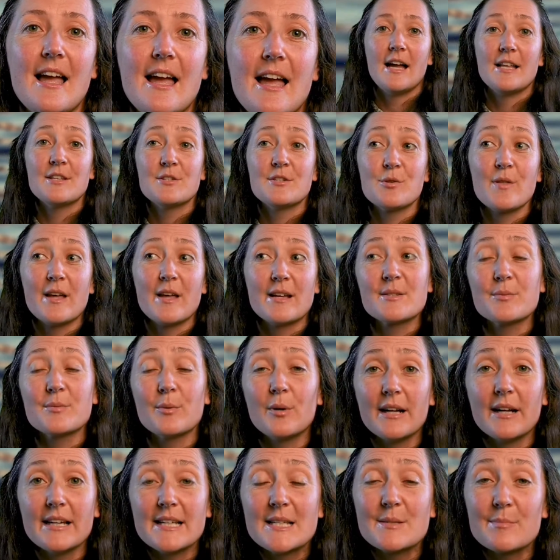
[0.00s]
And so that's
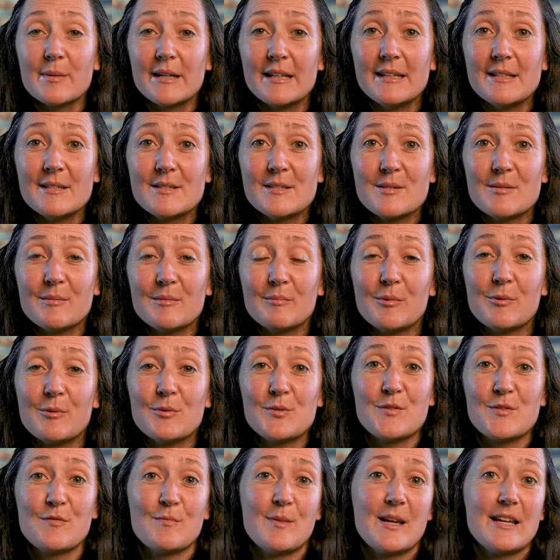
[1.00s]
what I spend
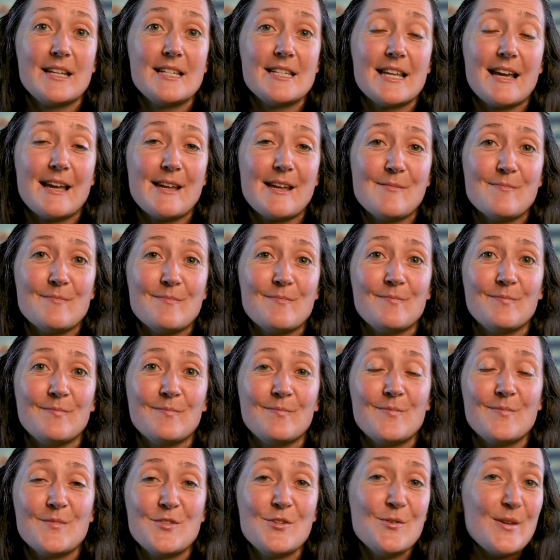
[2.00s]
most of my time
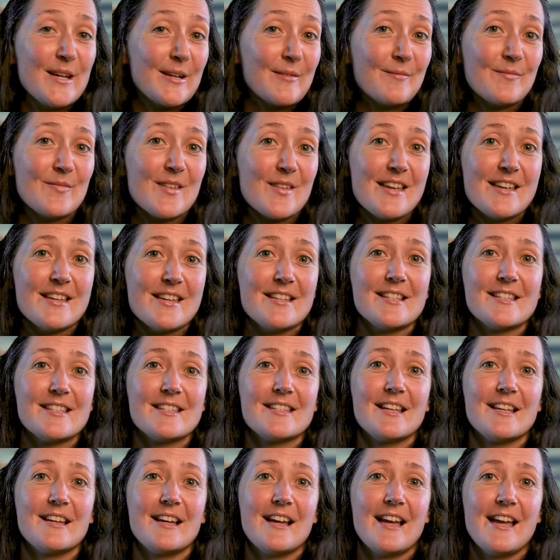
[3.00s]
doing,
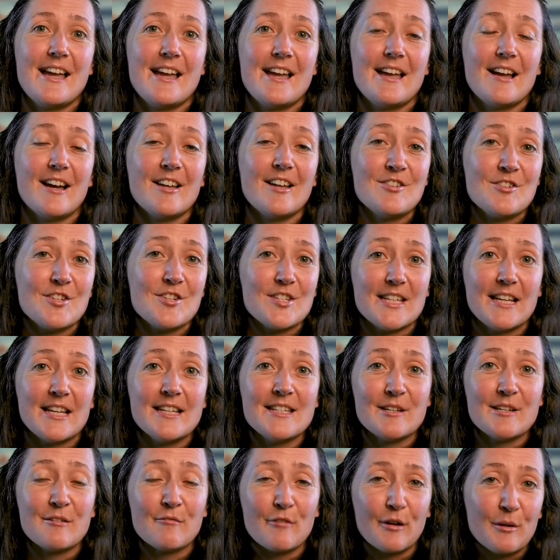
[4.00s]
is
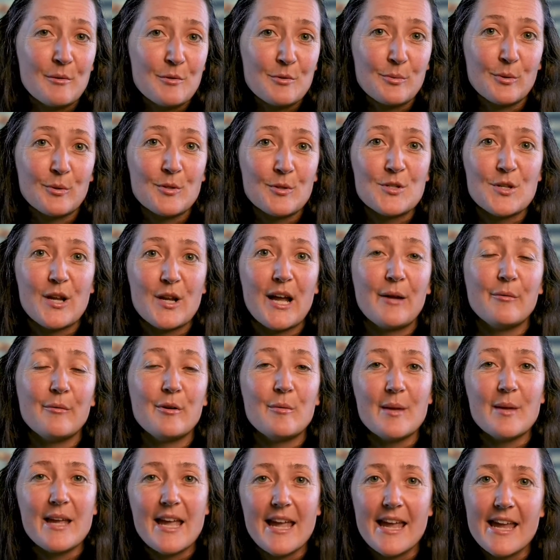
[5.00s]
understanding groundwater, how
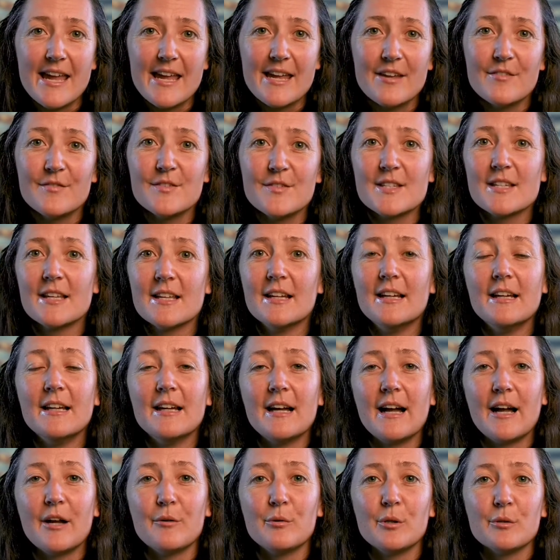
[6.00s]
it behaves,
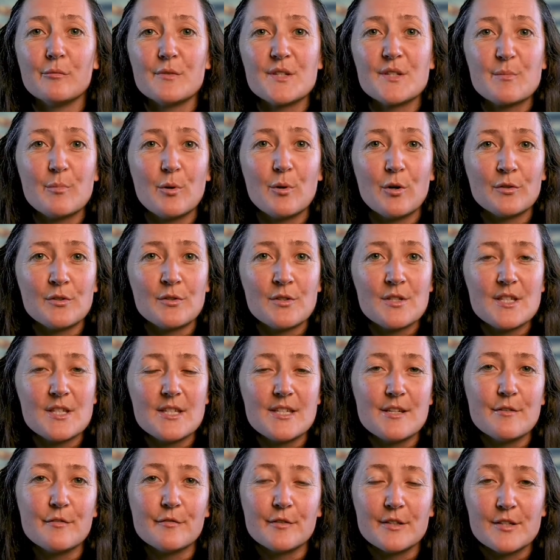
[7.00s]
how it responds
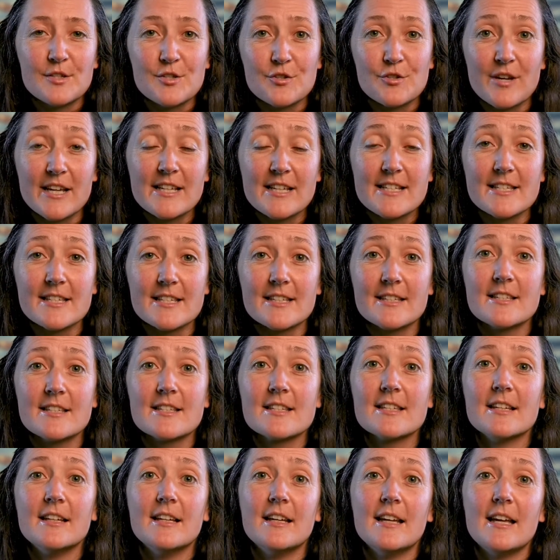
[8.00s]
to different
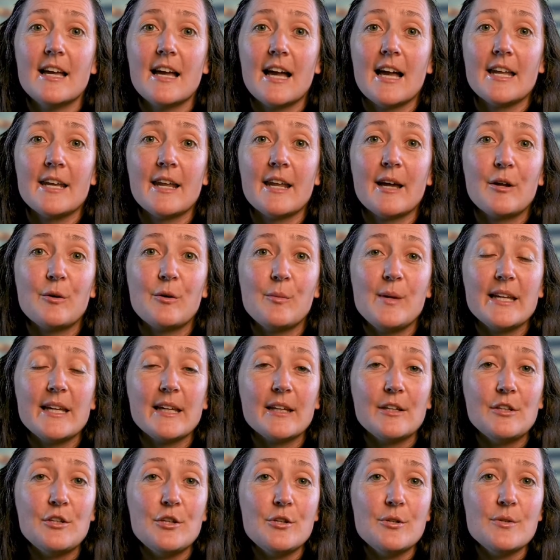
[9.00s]
stresses, and how we
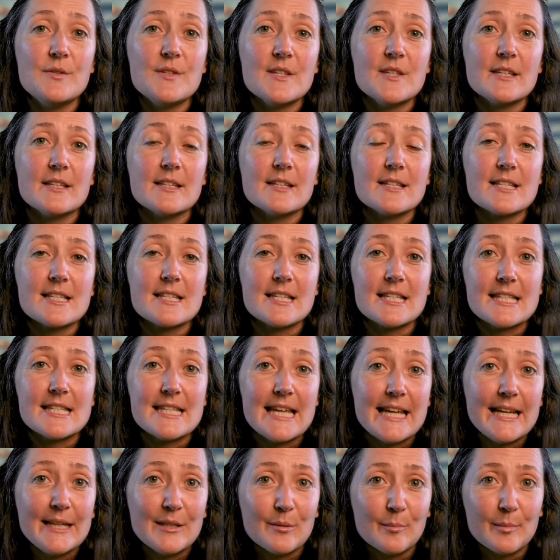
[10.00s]
can use it
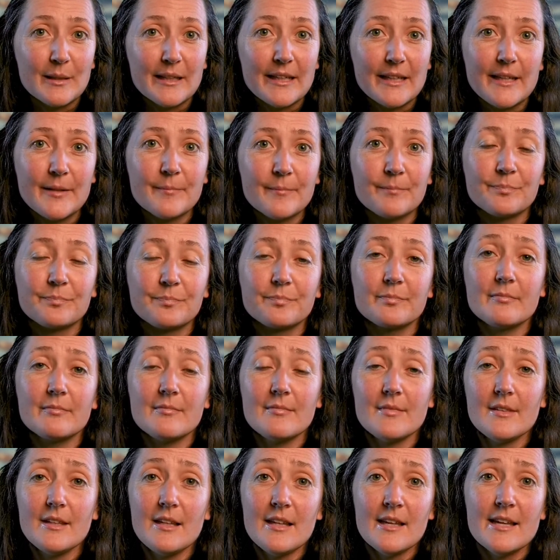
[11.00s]
sustainably
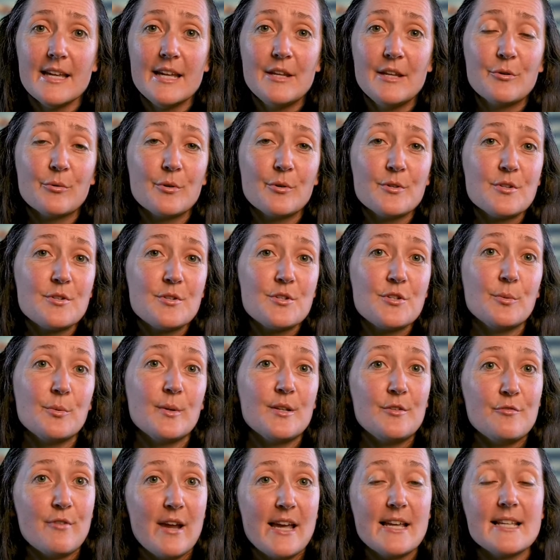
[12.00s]
in order to
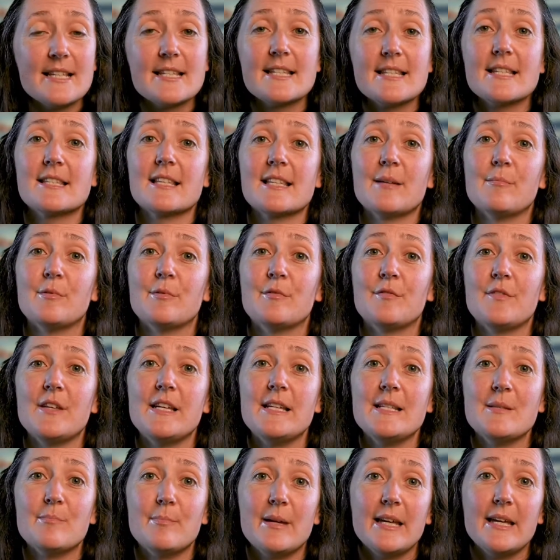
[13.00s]
address some of
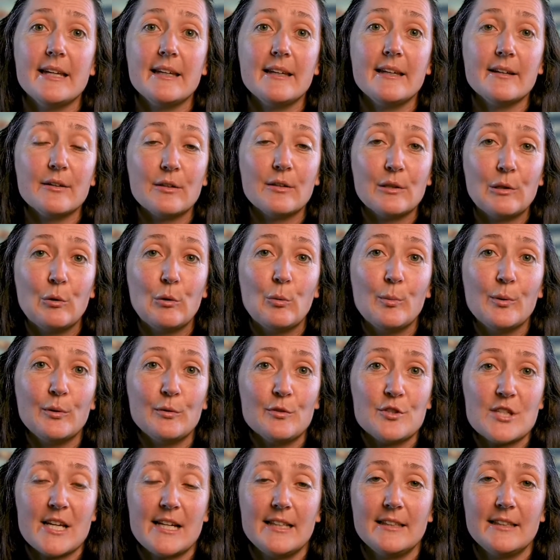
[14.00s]
these big
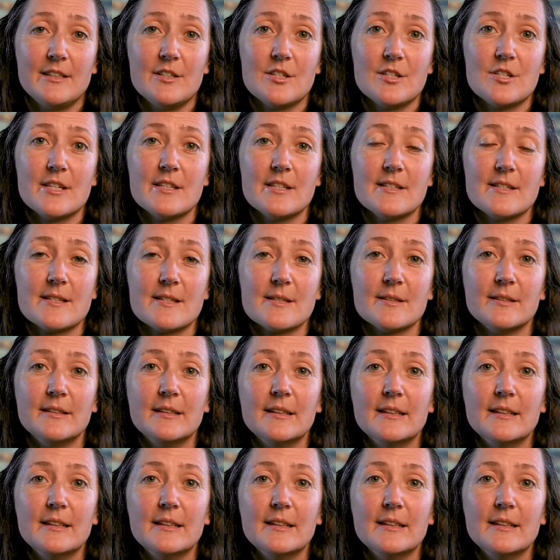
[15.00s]
global challenges.